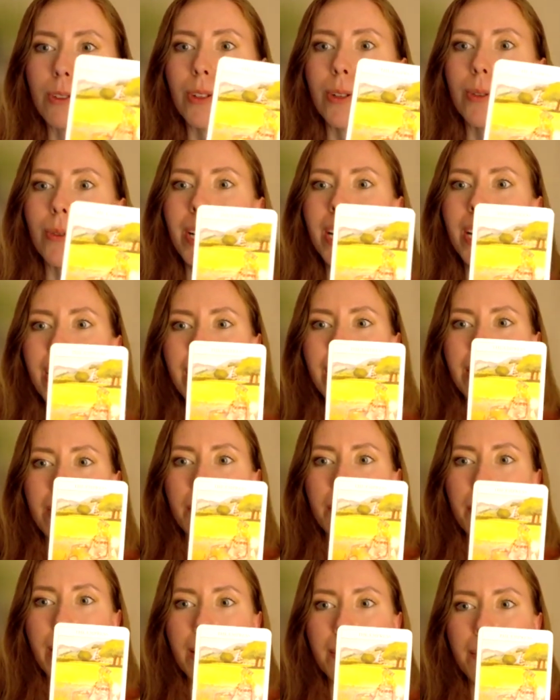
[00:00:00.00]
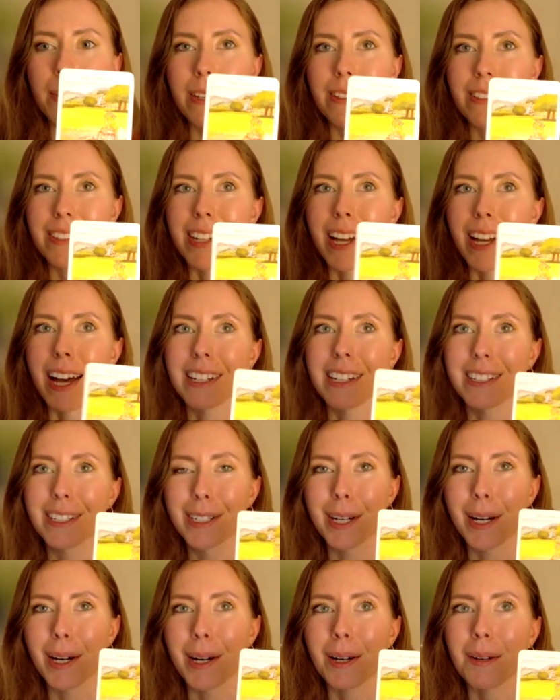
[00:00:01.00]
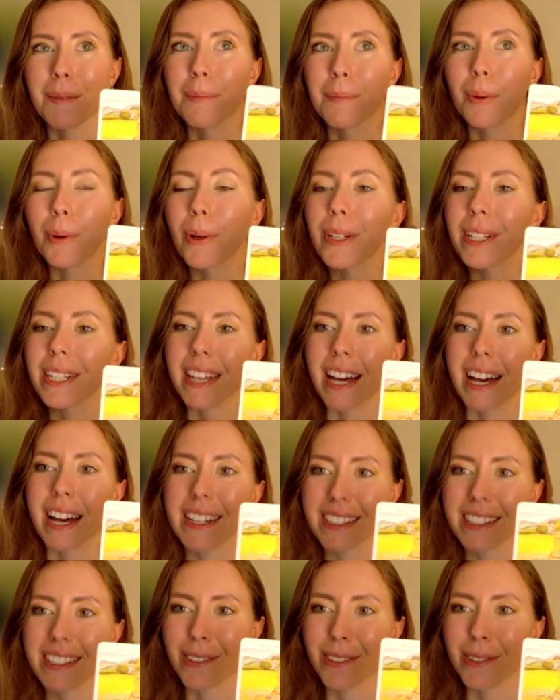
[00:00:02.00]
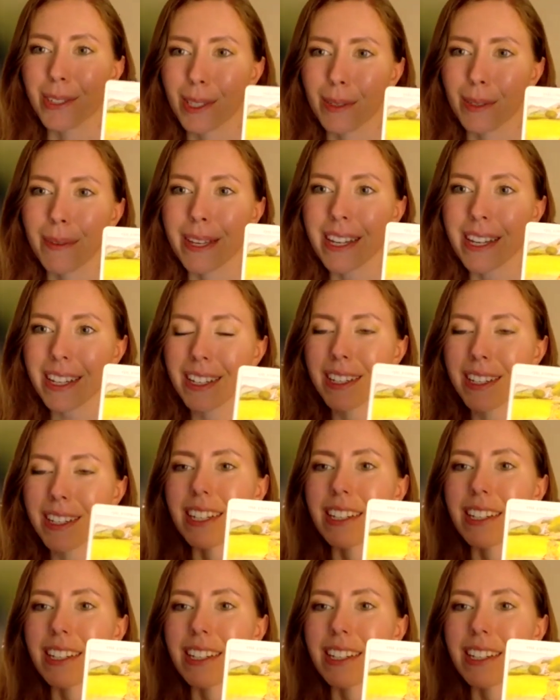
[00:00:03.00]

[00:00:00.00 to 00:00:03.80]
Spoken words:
So the baby is not born yet, so to speak.